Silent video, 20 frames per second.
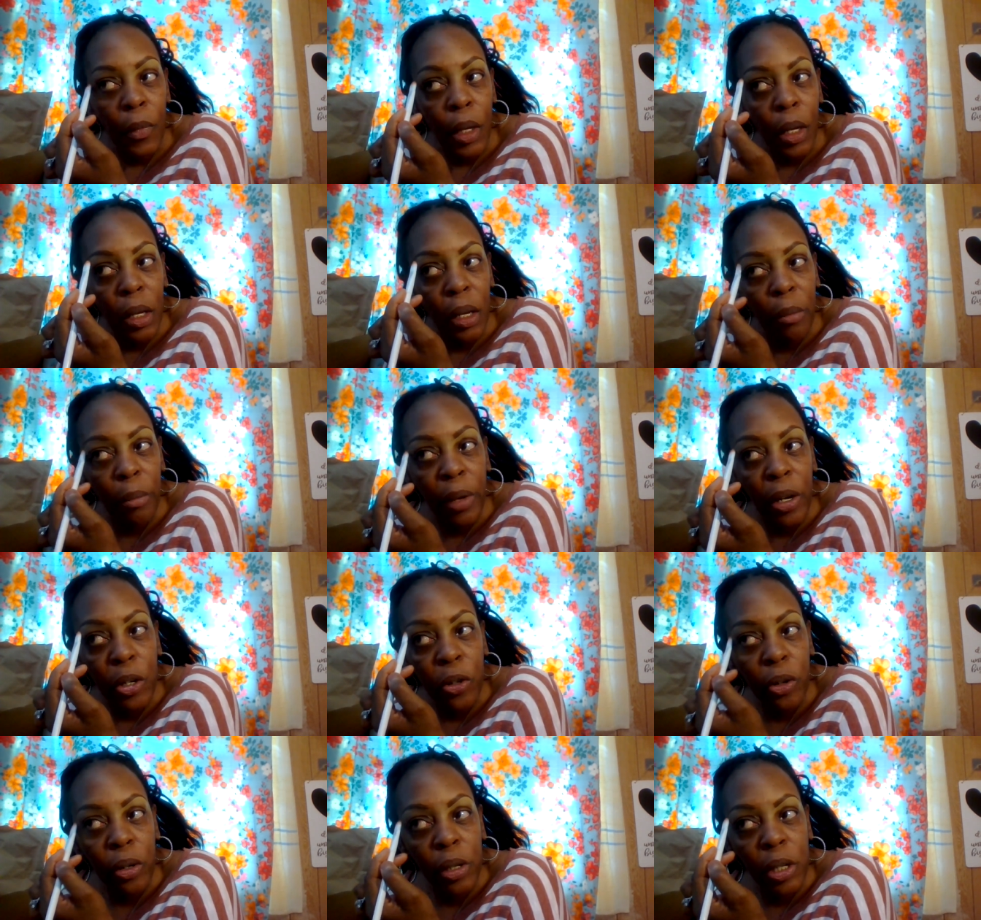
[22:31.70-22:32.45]
I'll
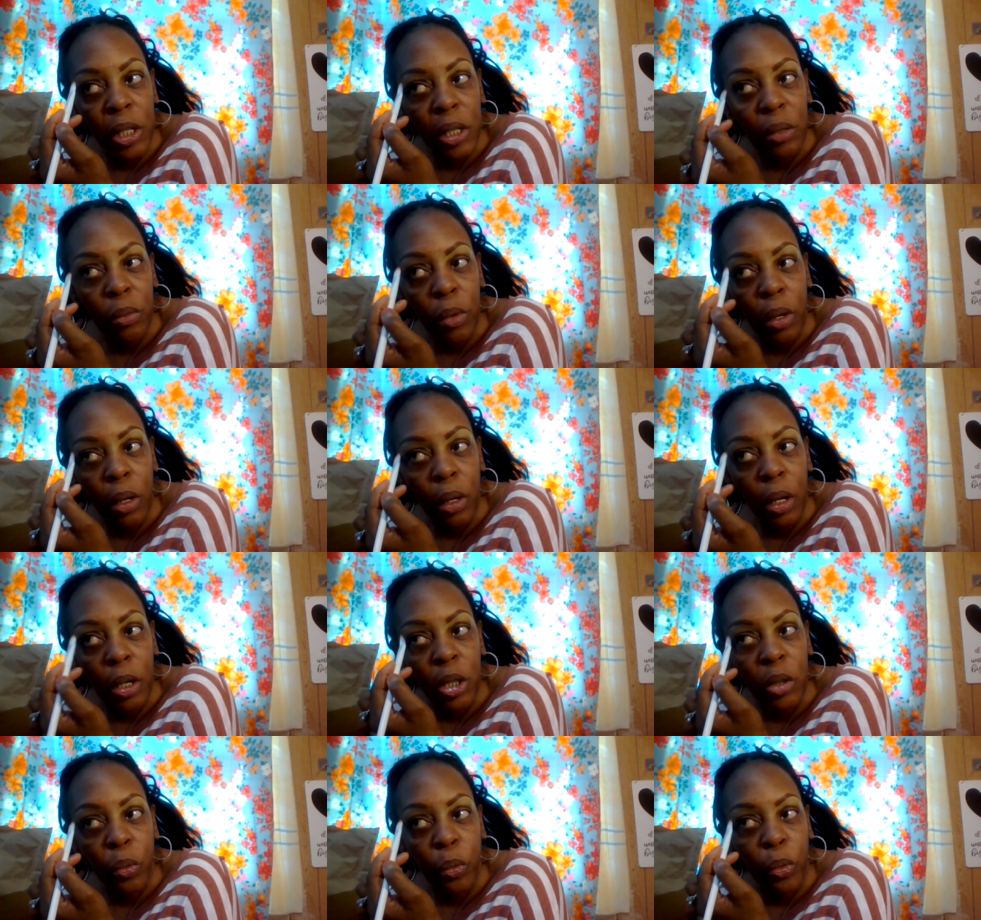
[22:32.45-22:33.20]
make sure this swirl
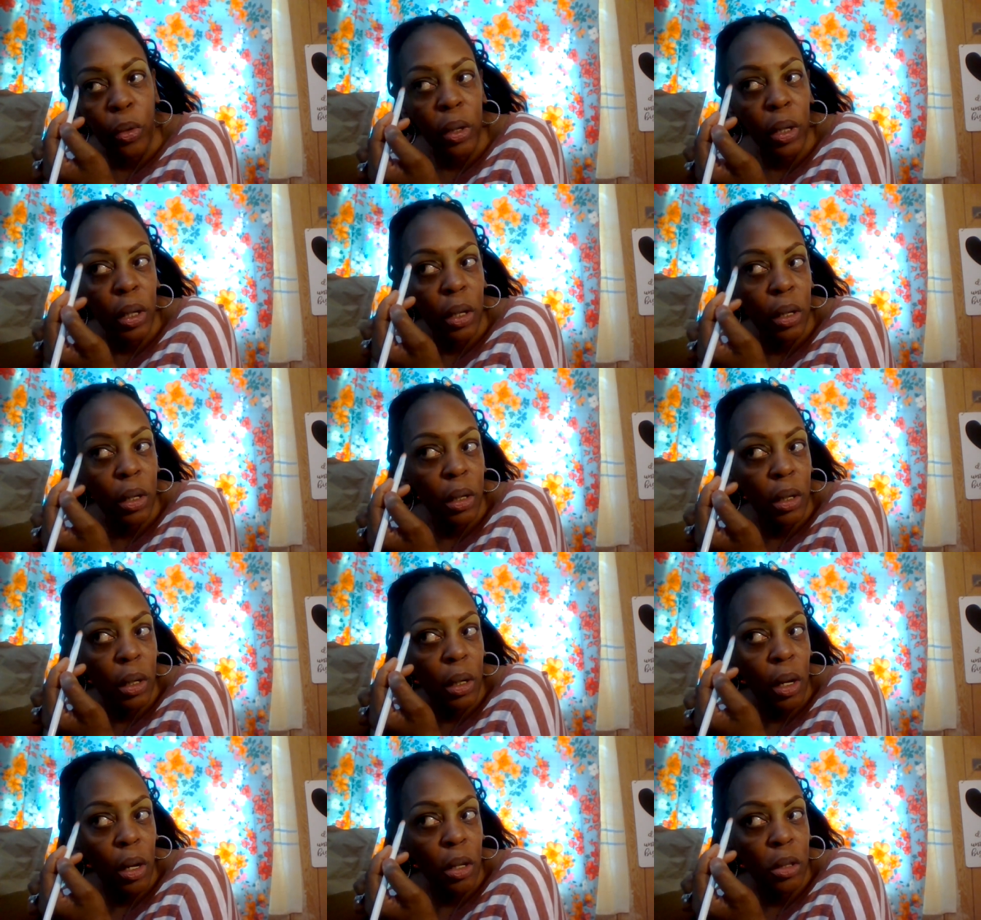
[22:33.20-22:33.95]
looks really
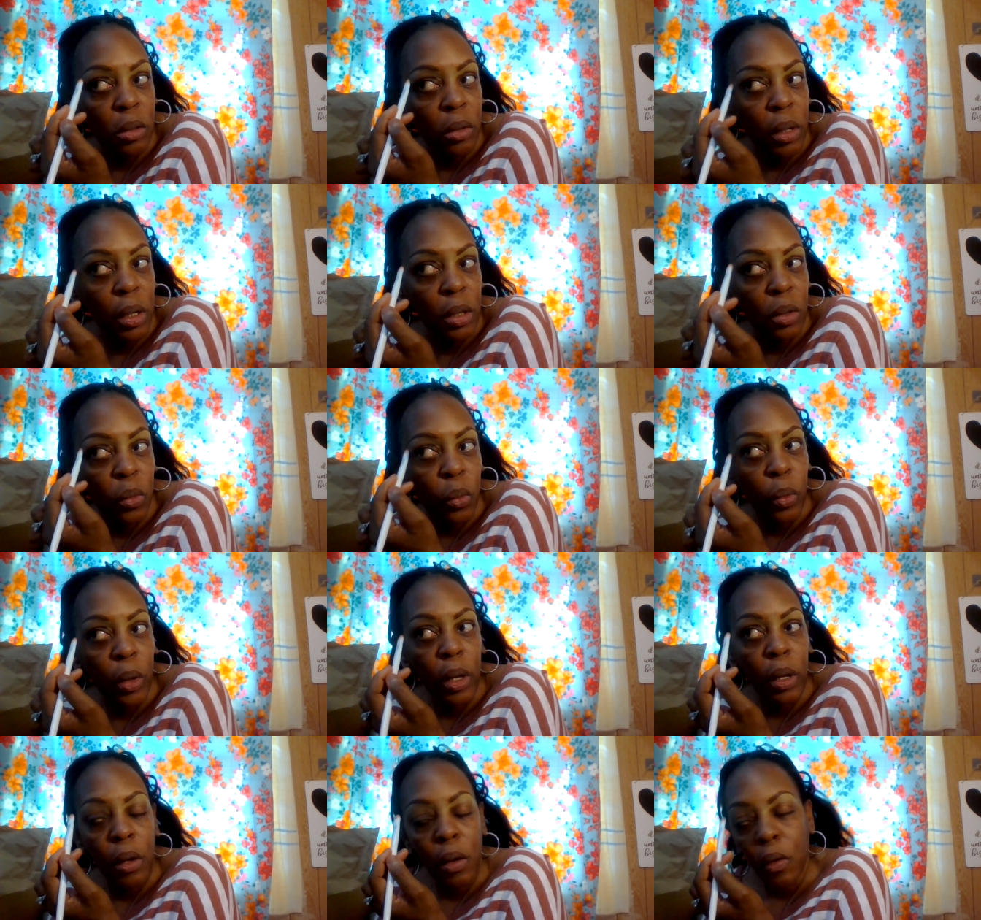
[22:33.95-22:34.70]
good also as
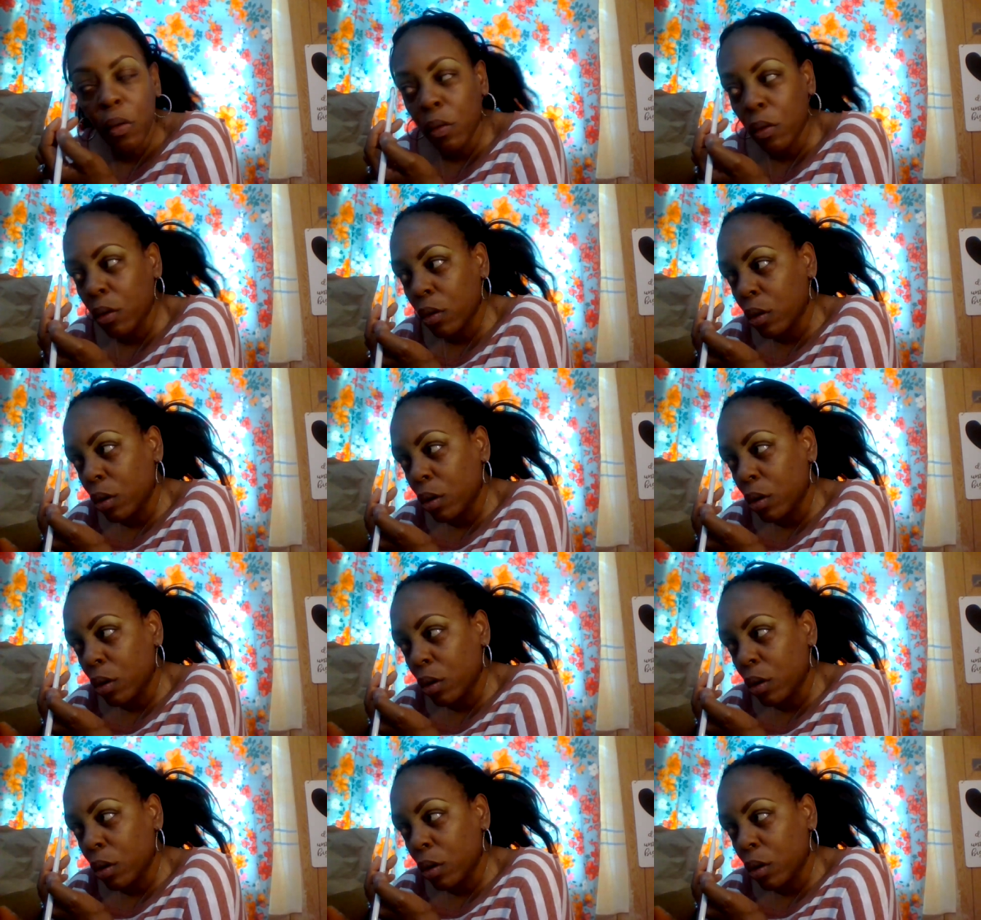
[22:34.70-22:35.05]
well